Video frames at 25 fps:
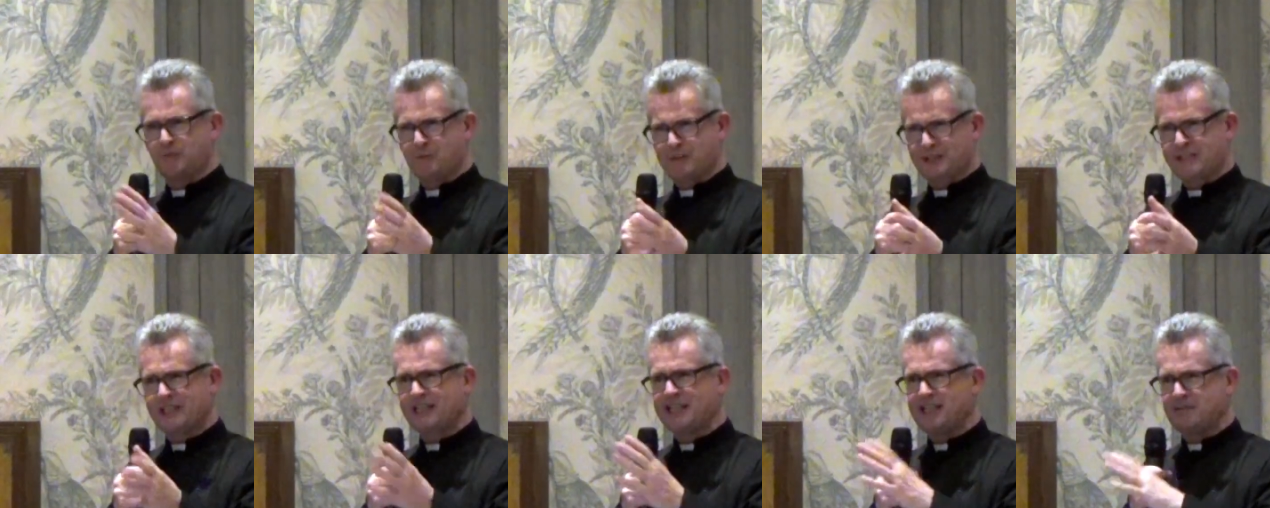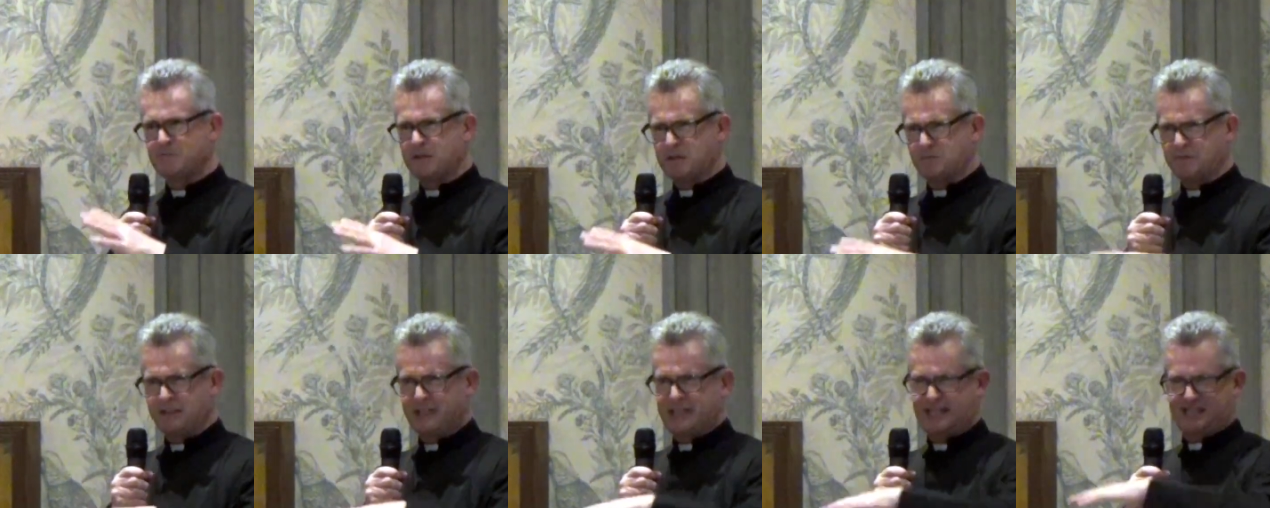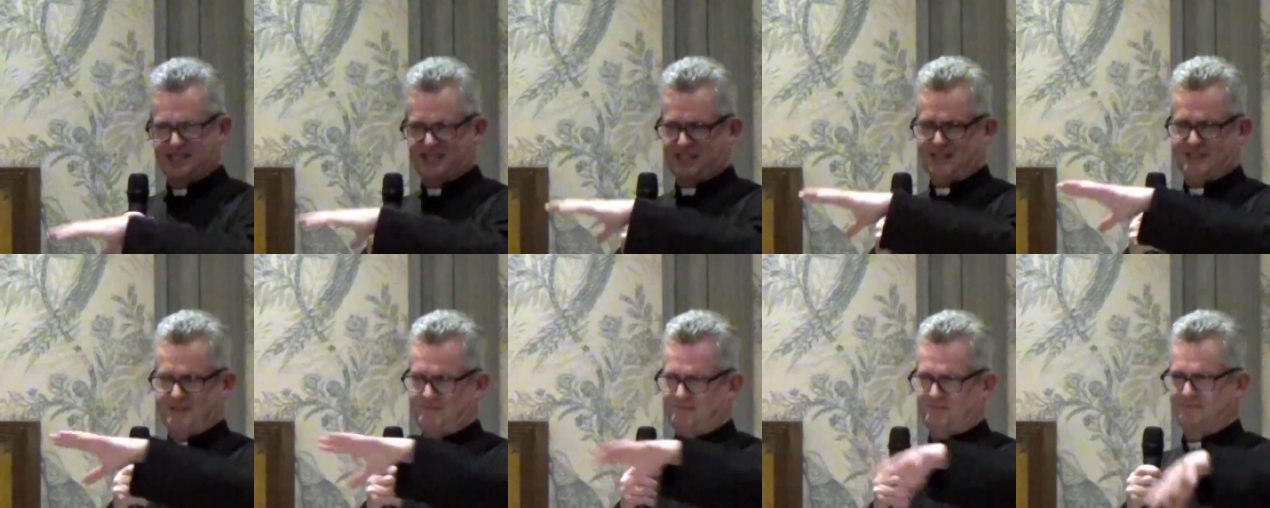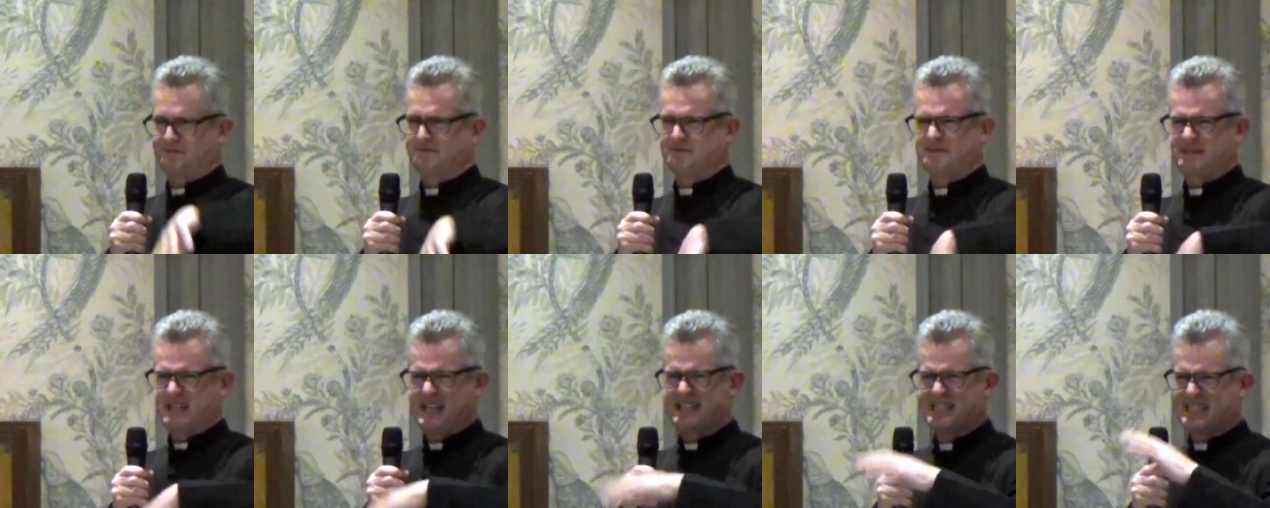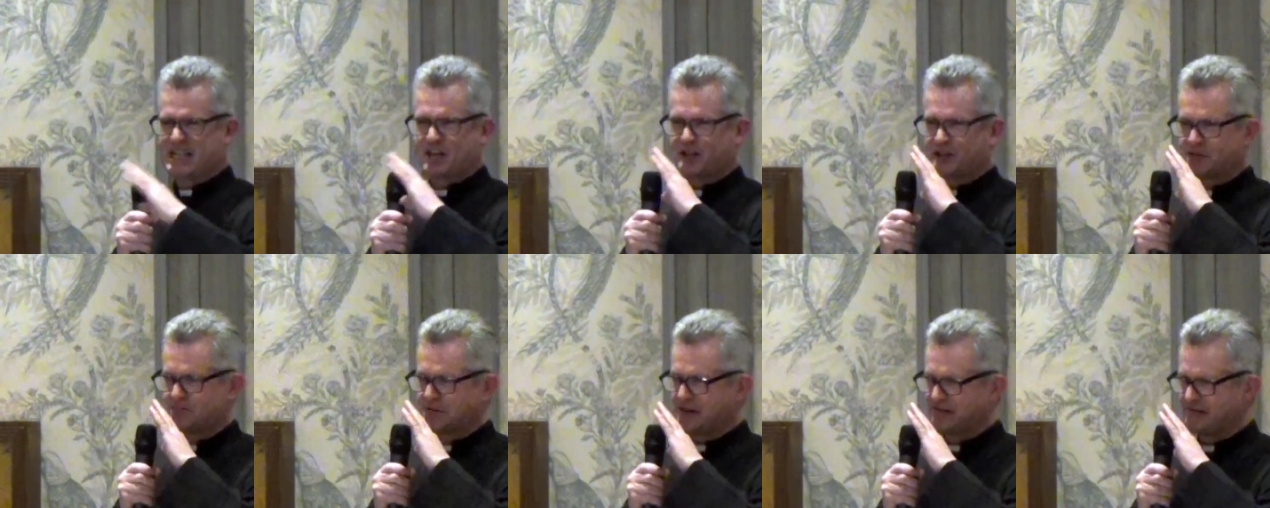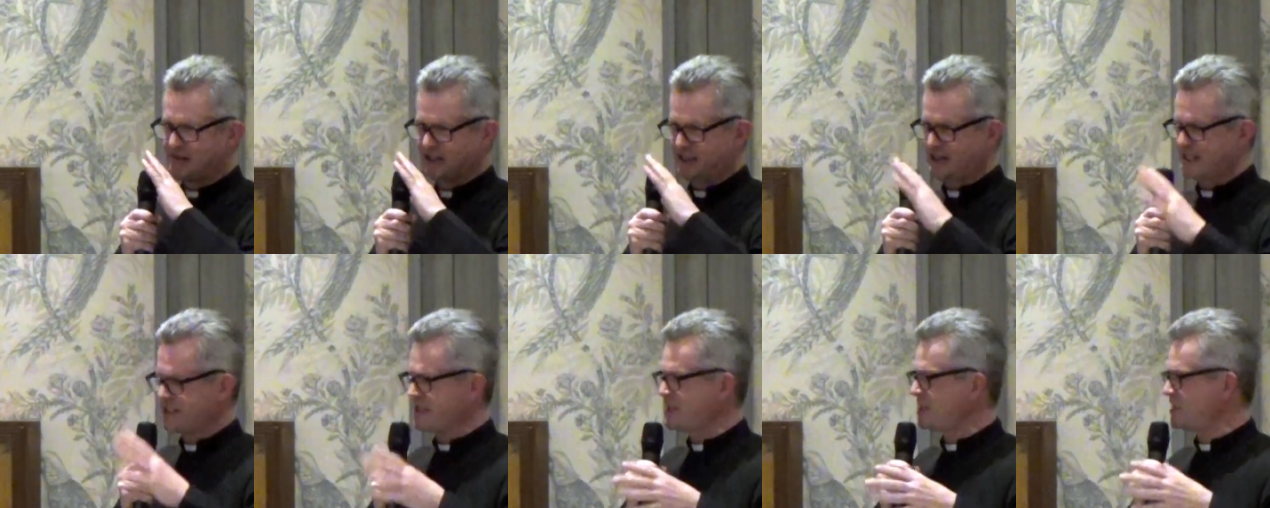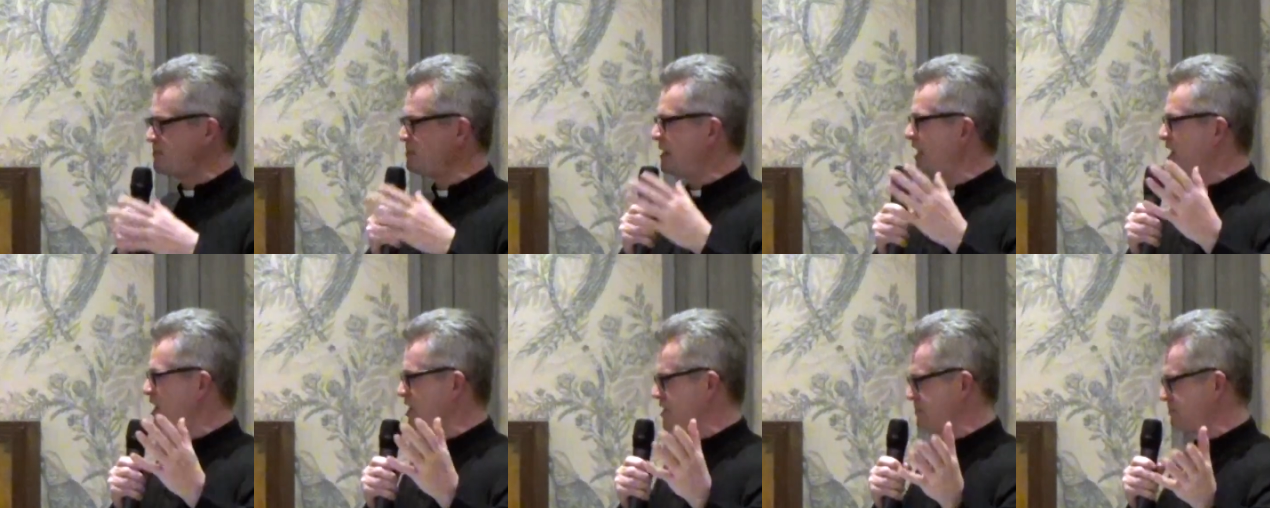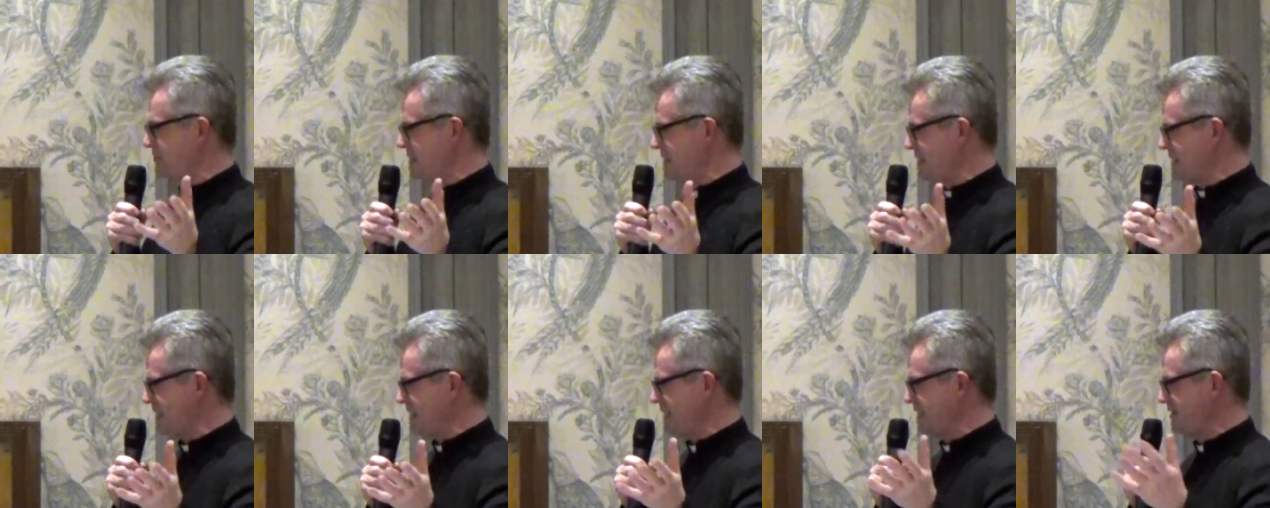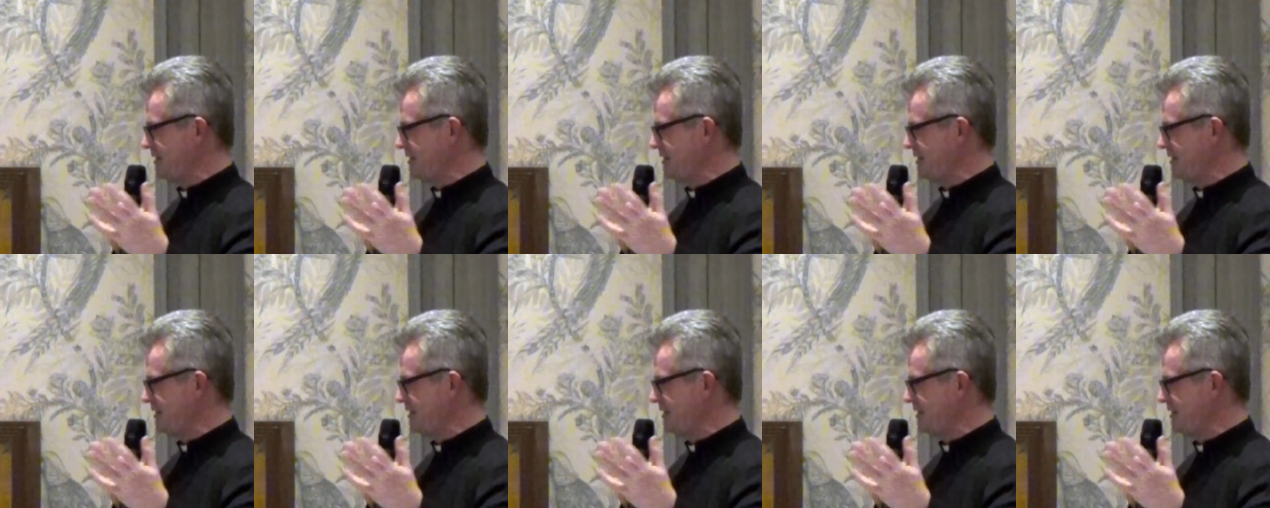was Lima, but it's South America, it's Spanish speaking.